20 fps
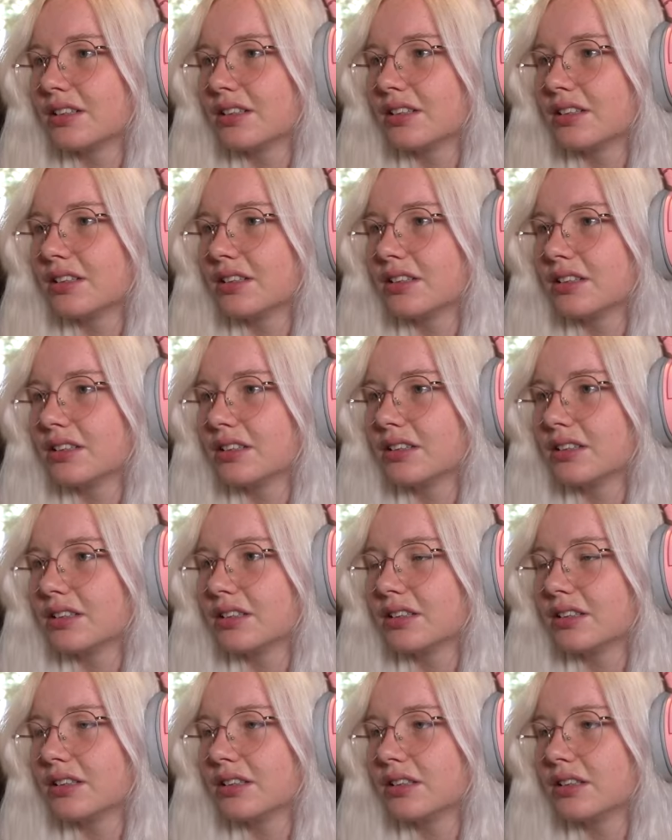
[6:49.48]

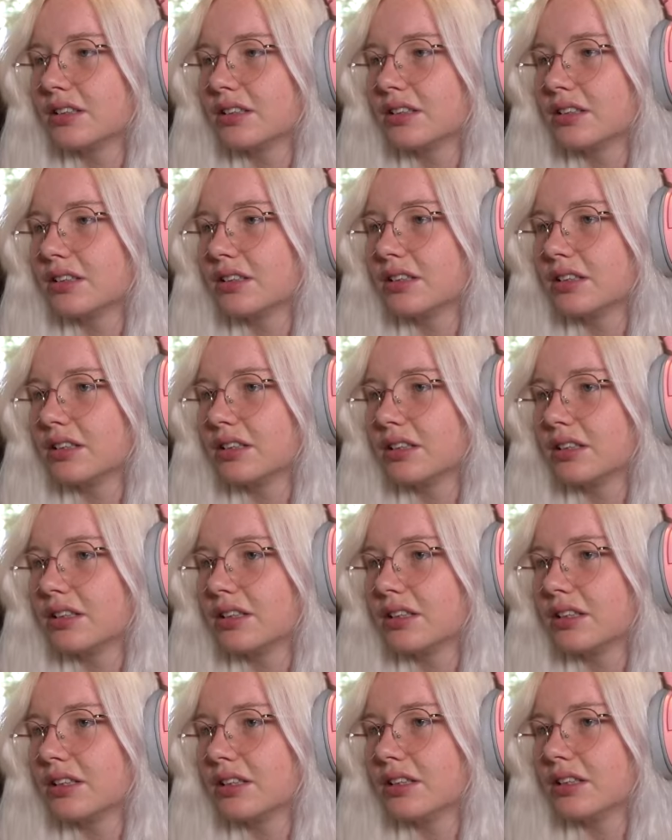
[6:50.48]

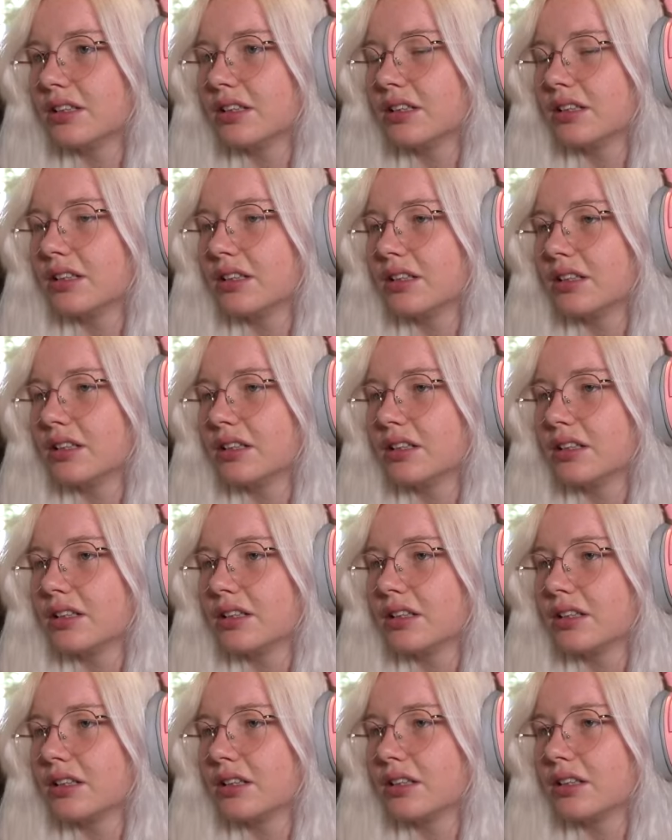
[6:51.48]

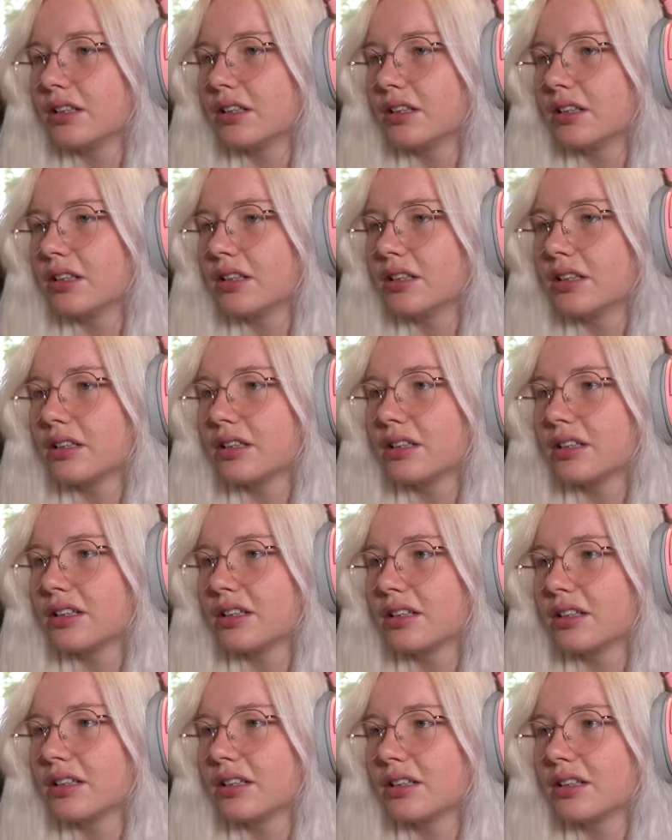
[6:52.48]

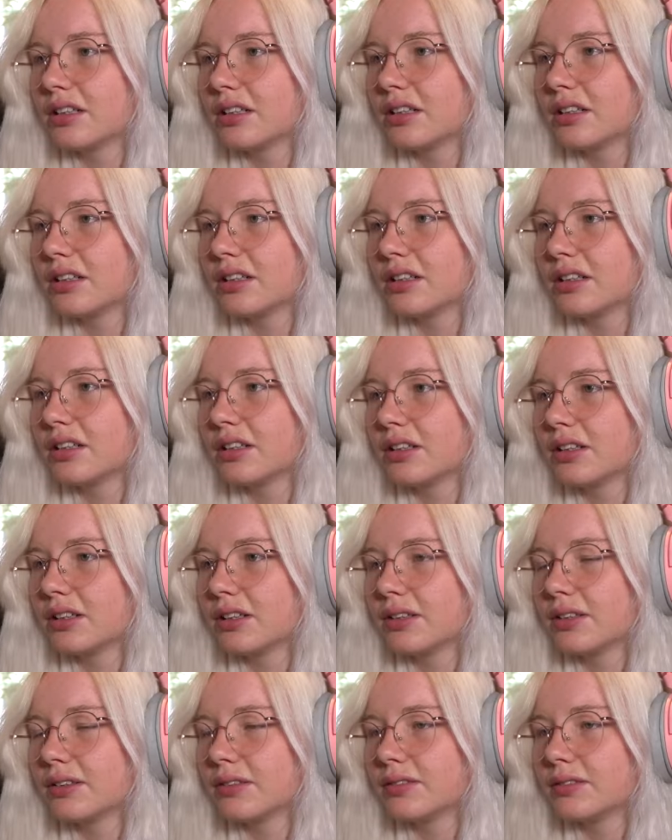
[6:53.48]

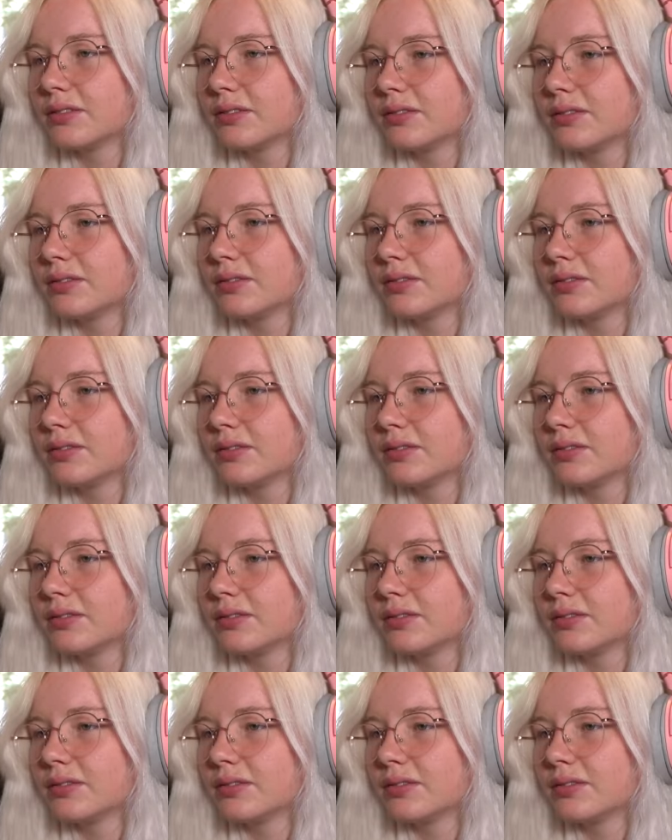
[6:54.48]
(no one is talking)